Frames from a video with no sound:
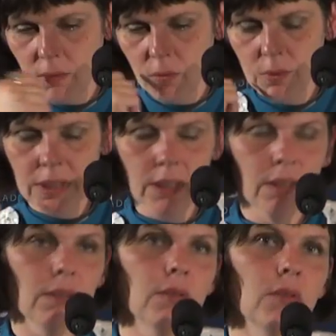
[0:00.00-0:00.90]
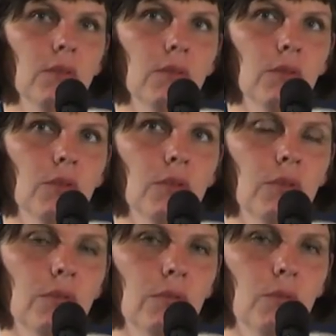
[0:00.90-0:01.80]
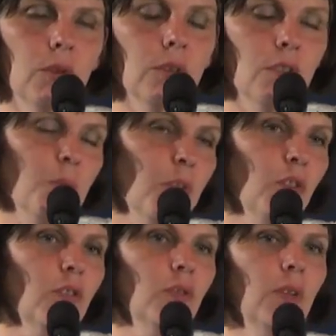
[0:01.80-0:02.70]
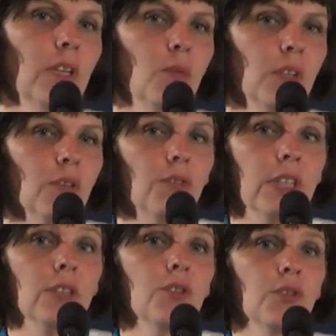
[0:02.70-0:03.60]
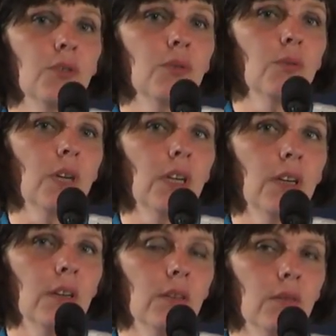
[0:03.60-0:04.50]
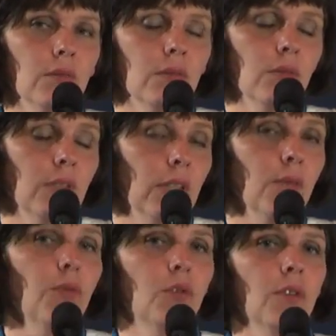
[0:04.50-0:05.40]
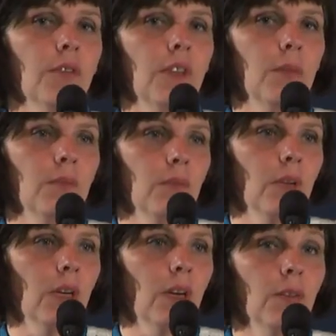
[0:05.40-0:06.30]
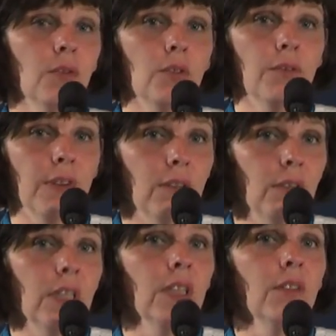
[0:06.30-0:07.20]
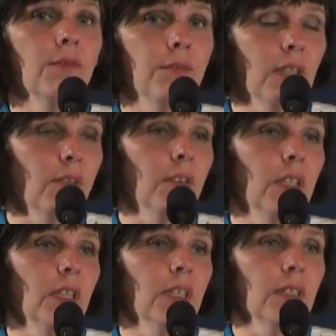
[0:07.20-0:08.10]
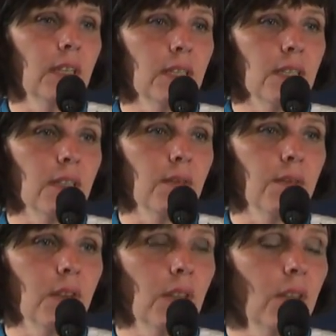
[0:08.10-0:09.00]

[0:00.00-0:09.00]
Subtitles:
we were supposed to, we agreed to take 4 of them after a very, very intensive